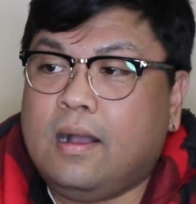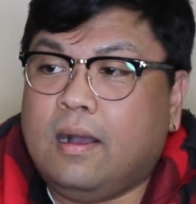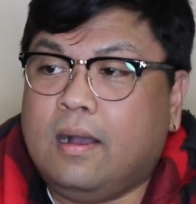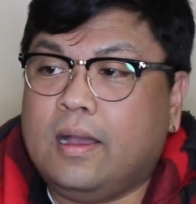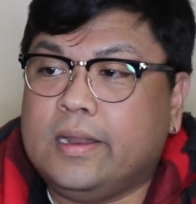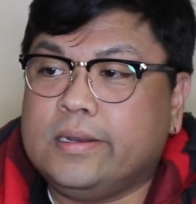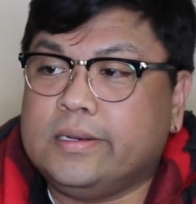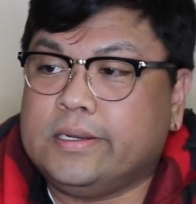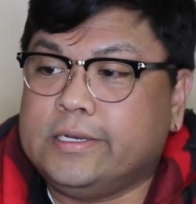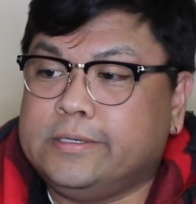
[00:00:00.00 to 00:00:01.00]

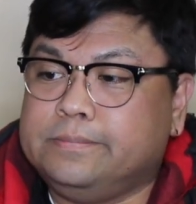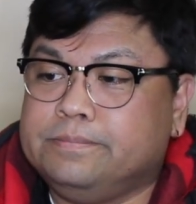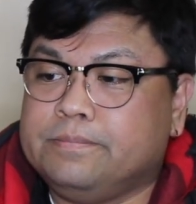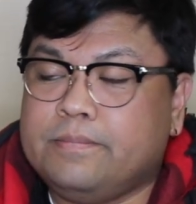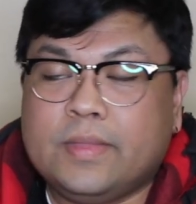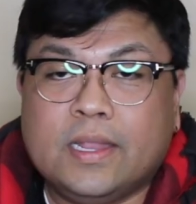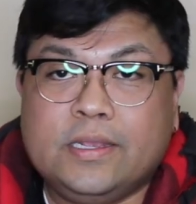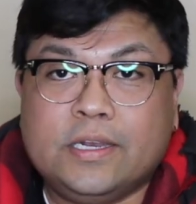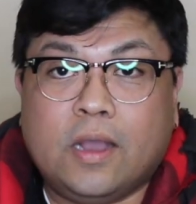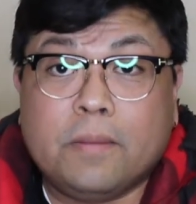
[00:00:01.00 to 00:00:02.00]
on
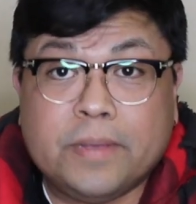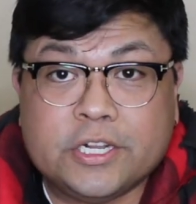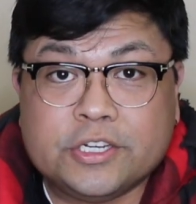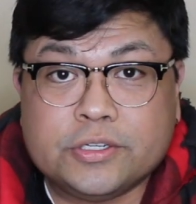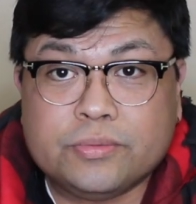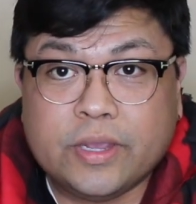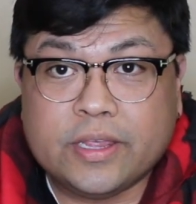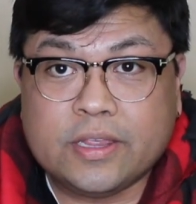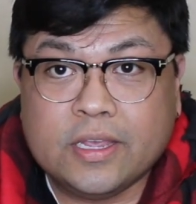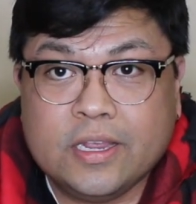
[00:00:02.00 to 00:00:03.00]
you know, on pictures
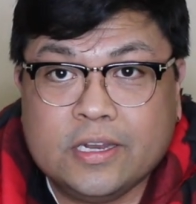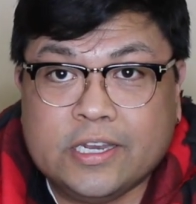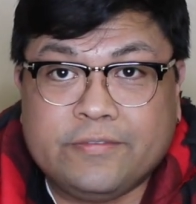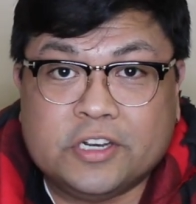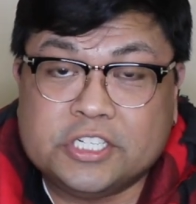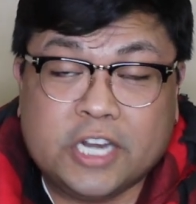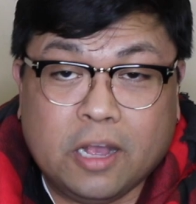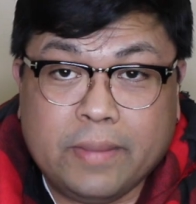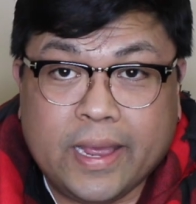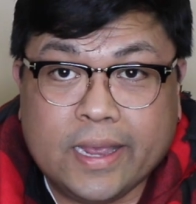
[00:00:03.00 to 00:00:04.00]
with different
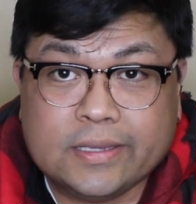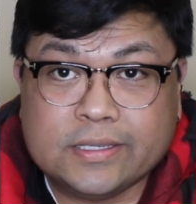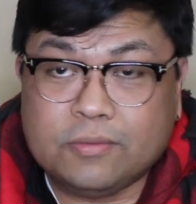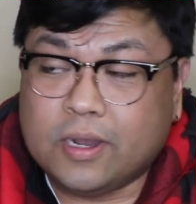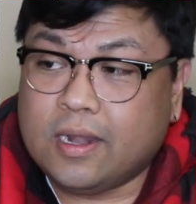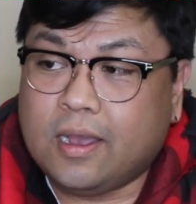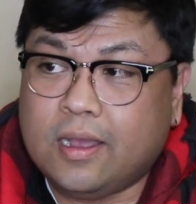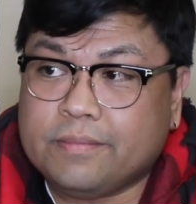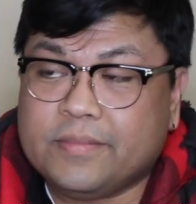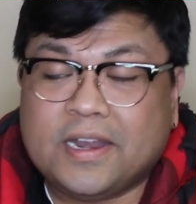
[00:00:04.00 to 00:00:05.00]
Chanel bags and
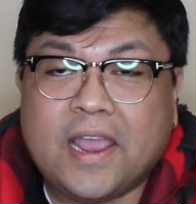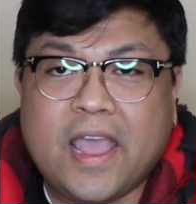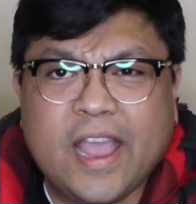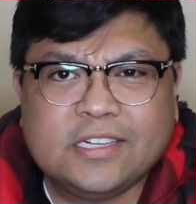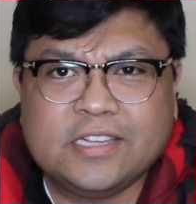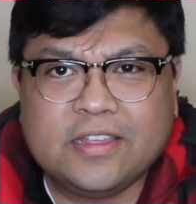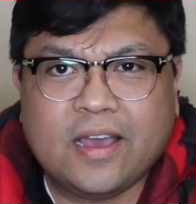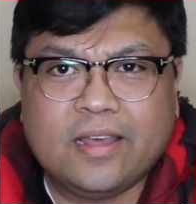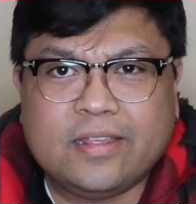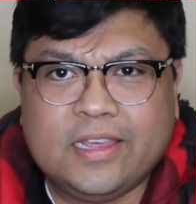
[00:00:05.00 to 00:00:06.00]
whatnot. And I actually
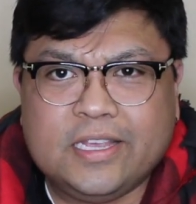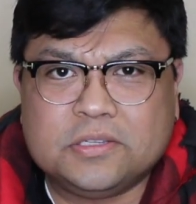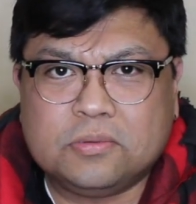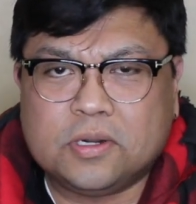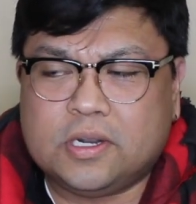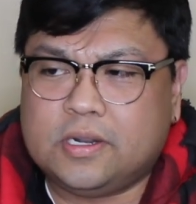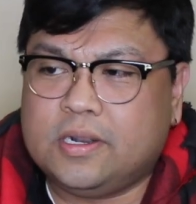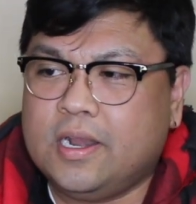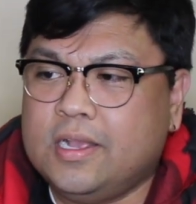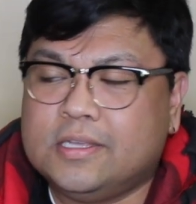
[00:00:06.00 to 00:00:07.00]
thought these
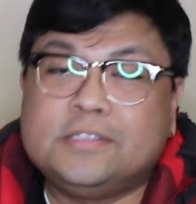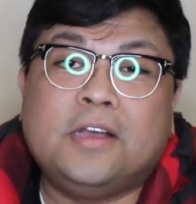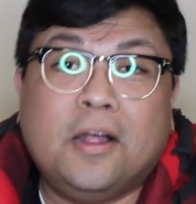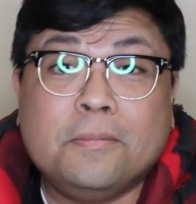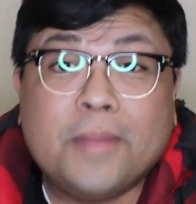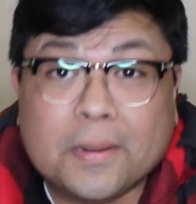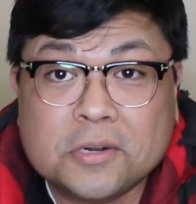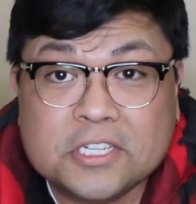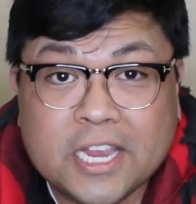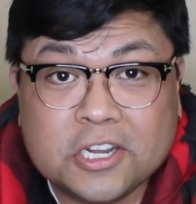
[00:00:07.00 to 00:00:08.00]
were salt and
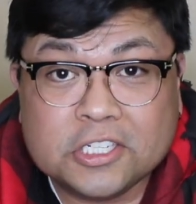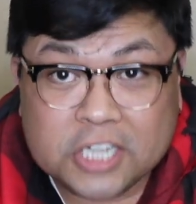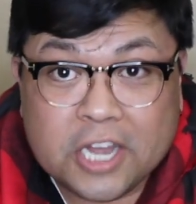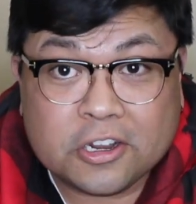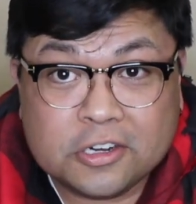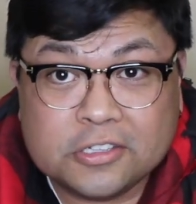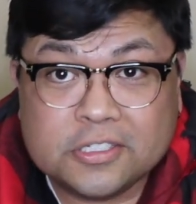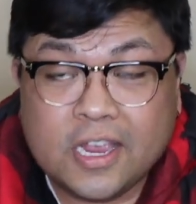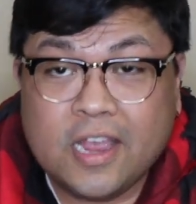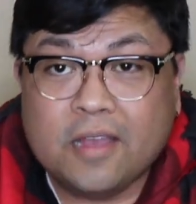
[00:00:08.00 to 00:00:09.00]
pepper shakers,